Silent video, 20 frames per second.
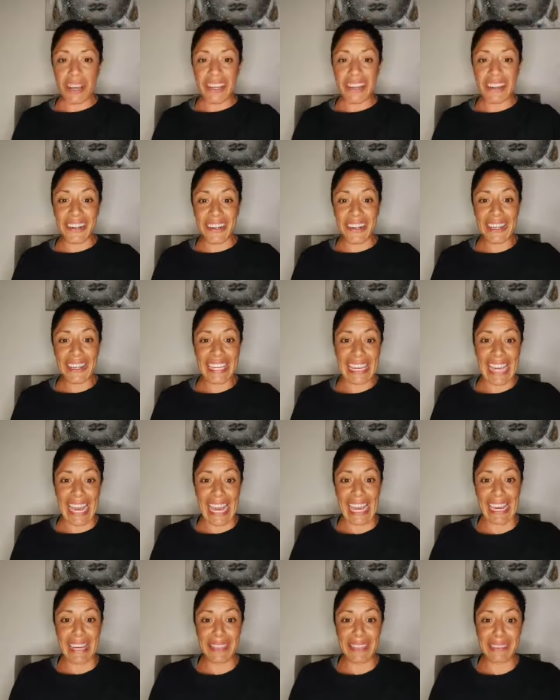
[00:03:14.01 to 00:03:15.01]
can't
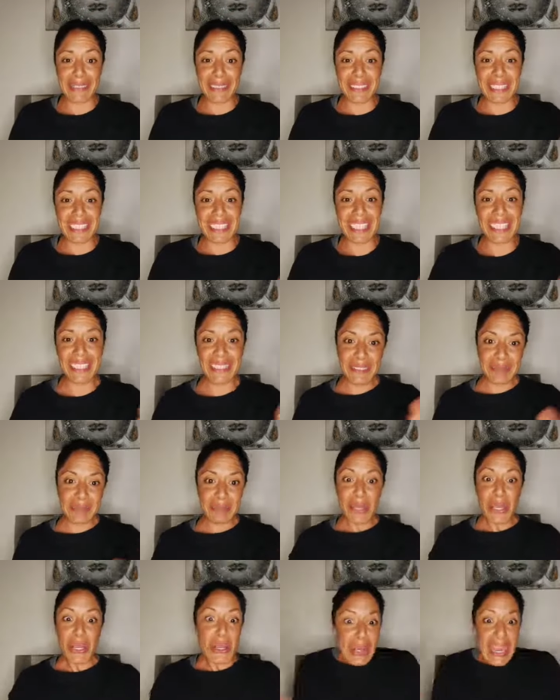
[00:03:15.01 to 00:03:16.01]
count
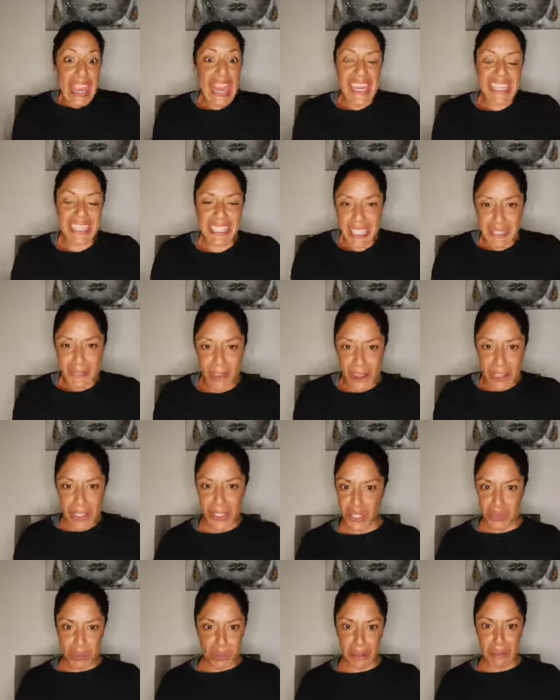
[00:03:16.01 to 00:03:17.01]
who cares it's fine
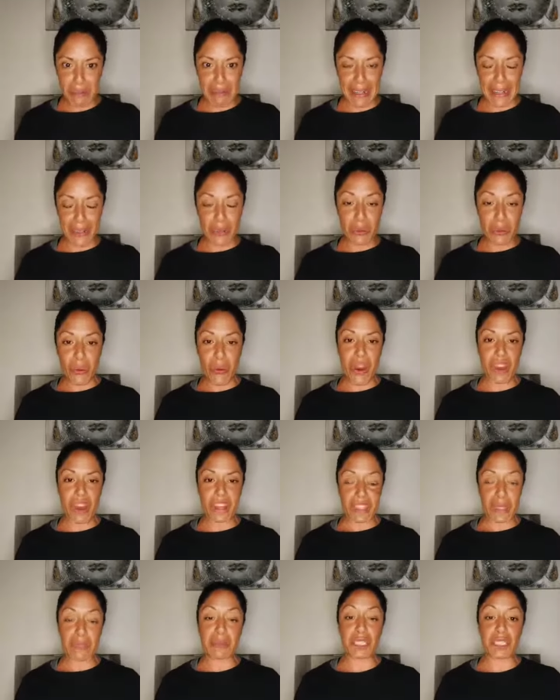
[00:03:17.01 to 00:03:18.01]
it's just one of my little
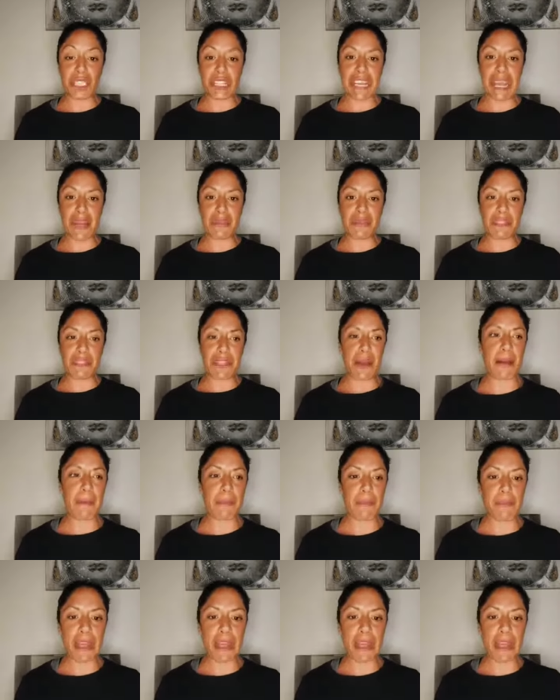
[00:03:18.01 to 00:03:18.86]
quirks I'm a shit counter